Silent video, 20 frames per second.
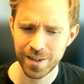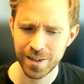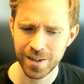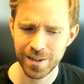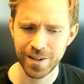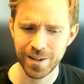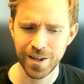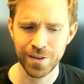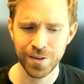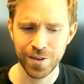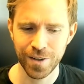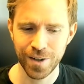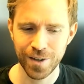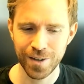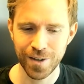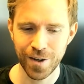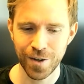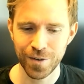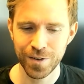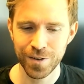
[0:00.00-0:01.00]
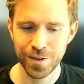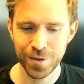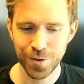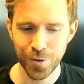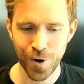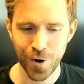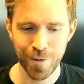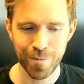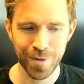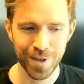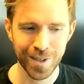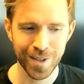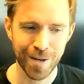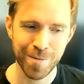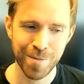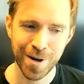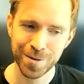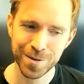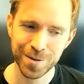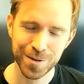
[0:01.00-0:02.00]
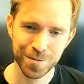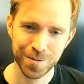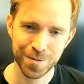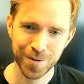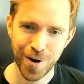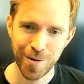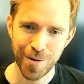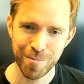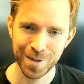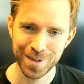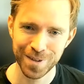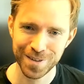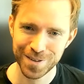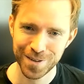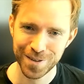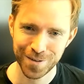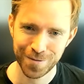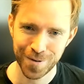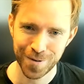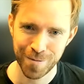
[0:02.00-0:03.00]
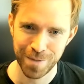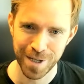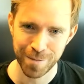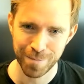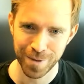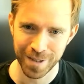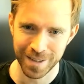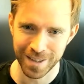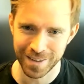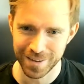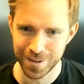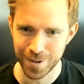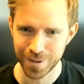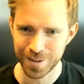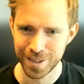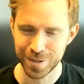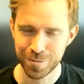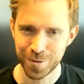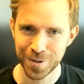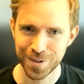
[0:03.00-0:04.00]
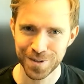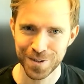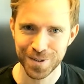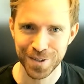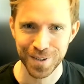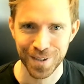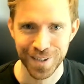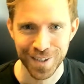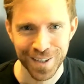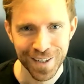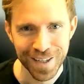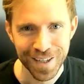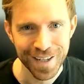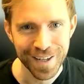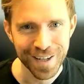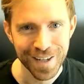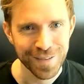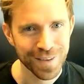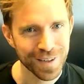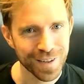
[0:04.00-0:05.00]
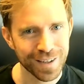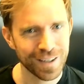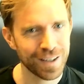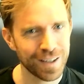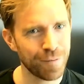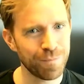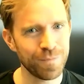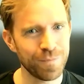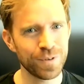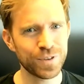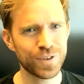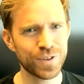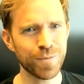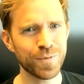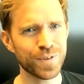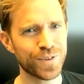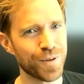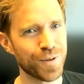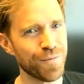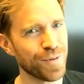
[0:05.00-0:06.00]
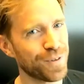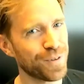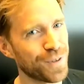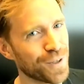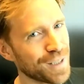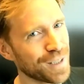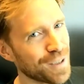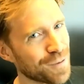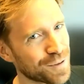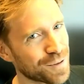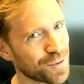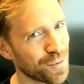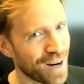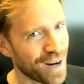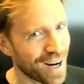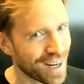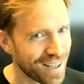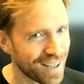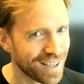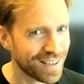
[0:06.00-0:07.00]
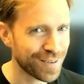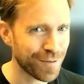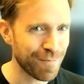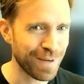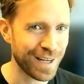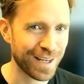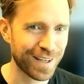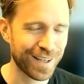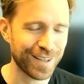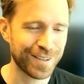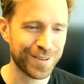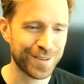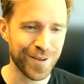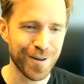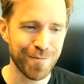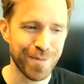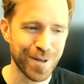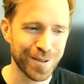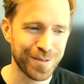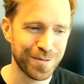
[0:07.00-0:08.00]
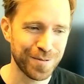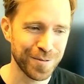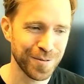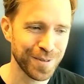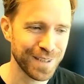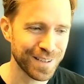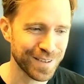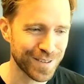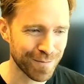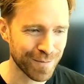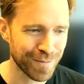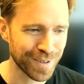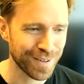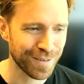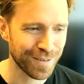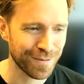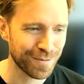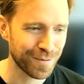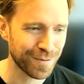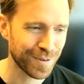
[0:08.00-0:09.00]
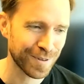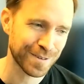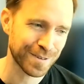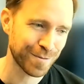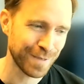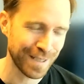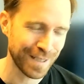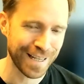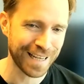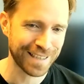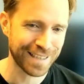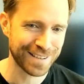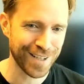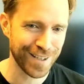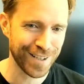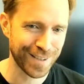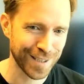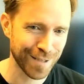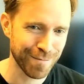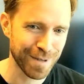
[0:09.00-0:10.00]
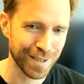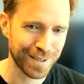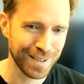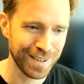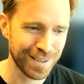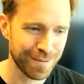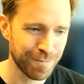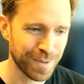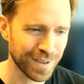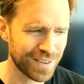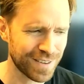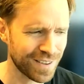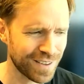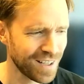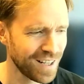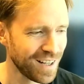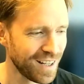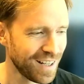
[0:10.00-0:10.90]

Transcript: an abnormal amount of comments from people that thought it was someone thought it was weird to make a song about food, and someone was really excited about it. But